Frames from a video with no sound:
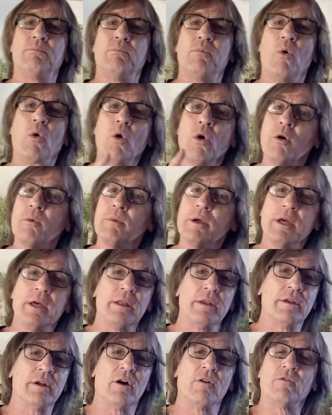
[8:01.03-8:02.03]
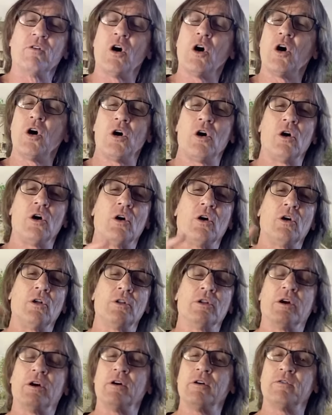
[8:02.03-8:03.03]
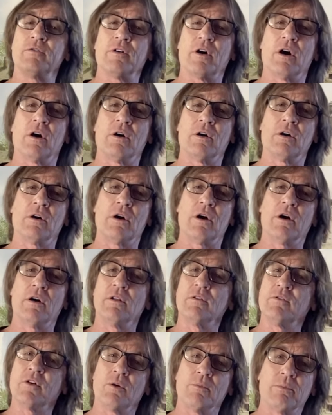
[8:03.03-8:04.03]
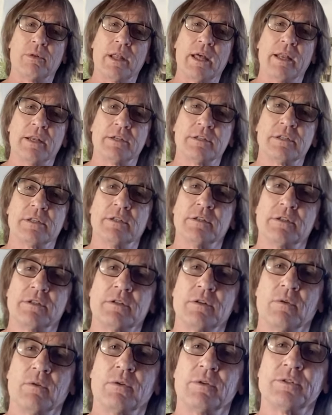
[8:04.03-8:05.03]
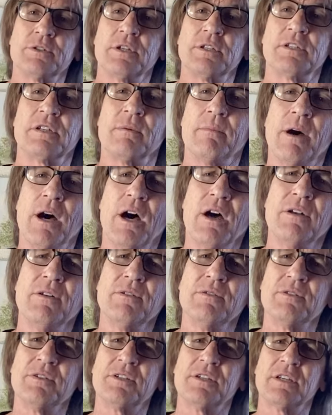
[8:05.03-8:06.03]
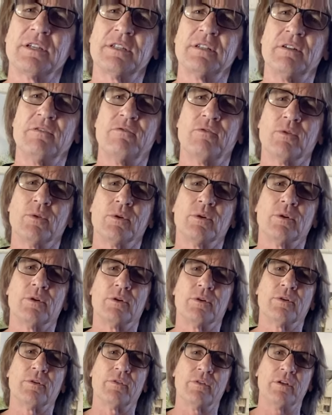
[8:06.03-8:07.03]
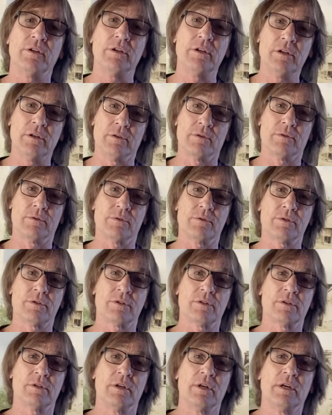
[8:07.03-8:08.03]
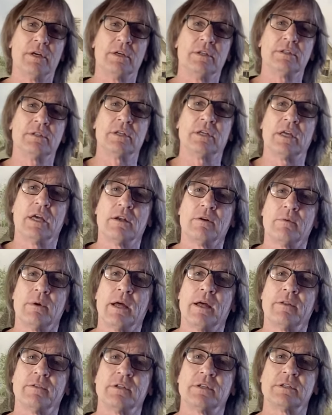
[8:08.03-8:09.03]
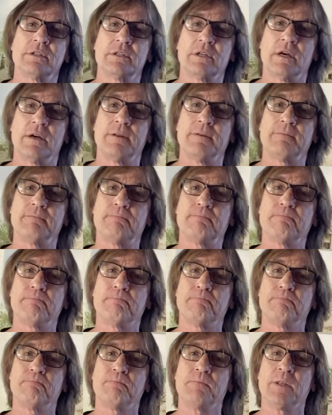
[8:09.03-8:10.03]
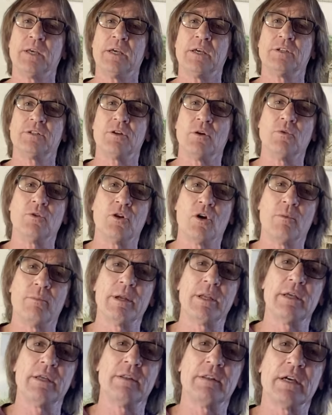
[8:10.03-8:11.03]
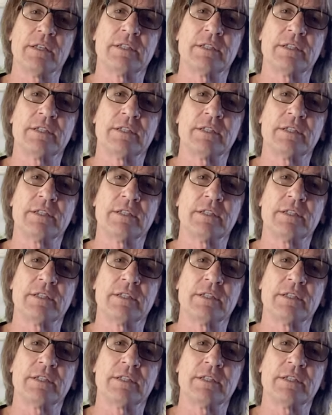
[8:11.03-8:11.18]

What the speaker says: orbit of all of our planets in the solar system. 164 Earth years to get around the sun. So nobody